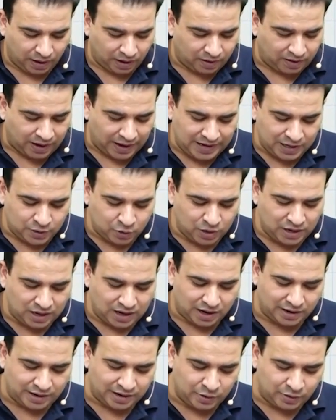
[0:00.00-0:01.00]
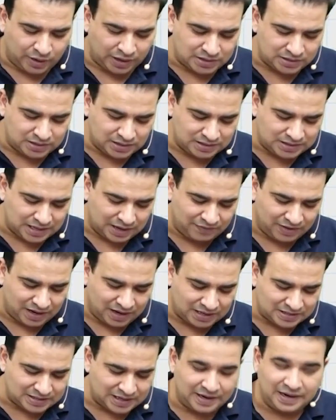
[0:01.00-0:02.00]
Right colic artery you can see is having an
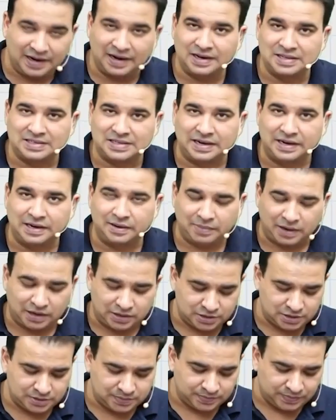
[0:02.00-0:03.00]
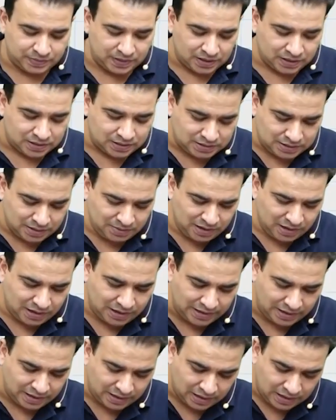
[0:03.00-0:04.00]
ascending and descending branch.
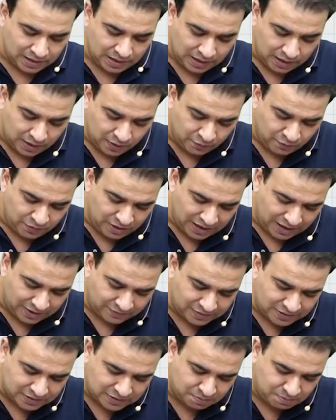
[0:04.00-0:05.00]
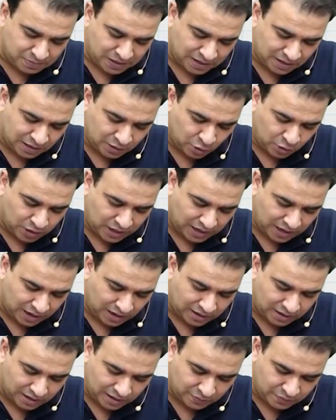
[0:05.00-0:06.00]
Similarly, we have this middle colic
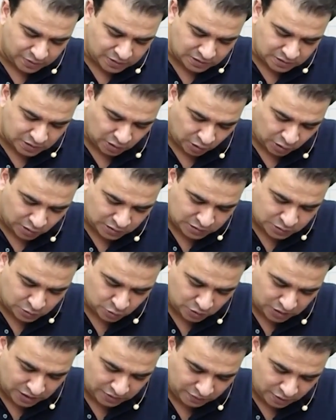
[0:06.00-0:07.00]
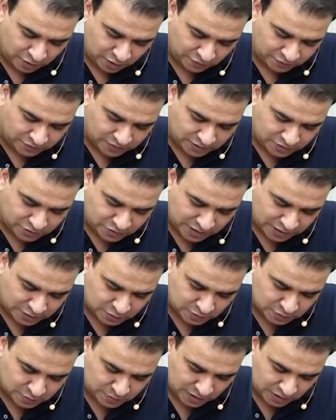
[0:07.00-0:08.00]
artery which is also giving off the
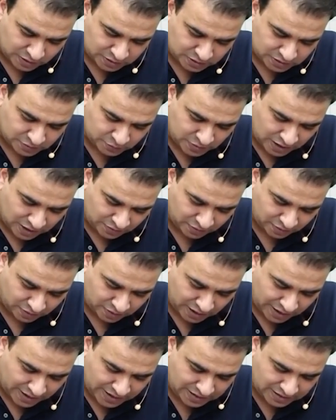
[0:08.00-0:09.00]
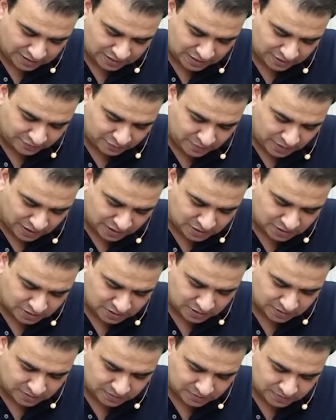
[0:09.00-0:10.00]
transverse branches. We have a right and the left branches
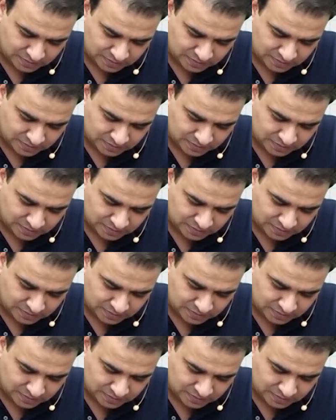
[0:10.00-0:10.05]
here.